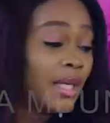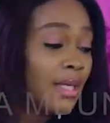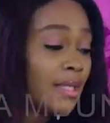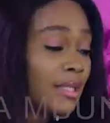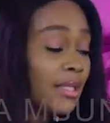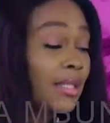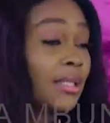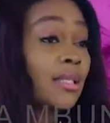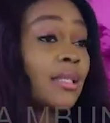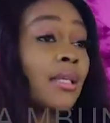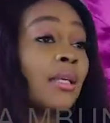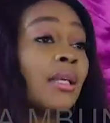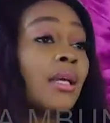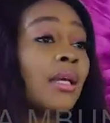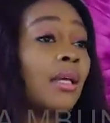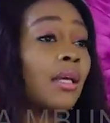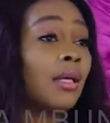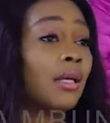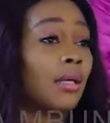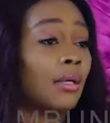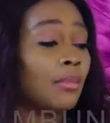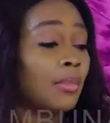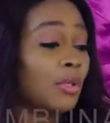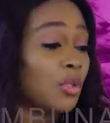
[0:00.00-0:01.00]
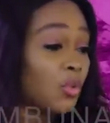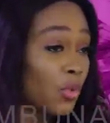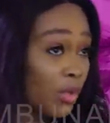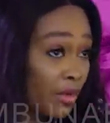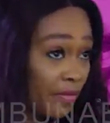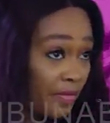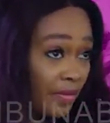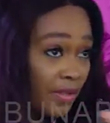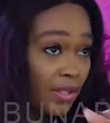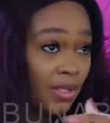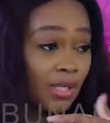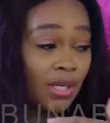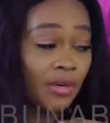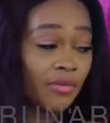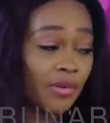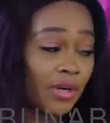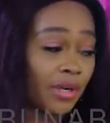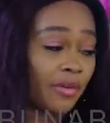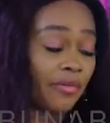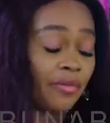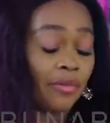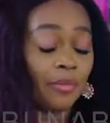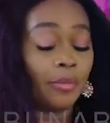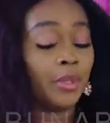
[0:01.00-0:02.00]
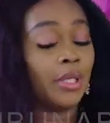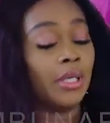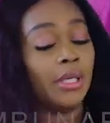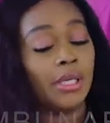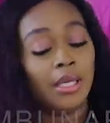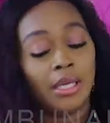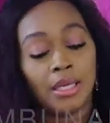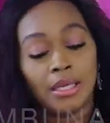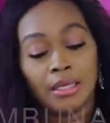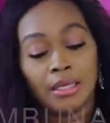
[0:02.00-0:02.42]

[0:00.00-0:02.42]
Titi, please go and fix that rack for me.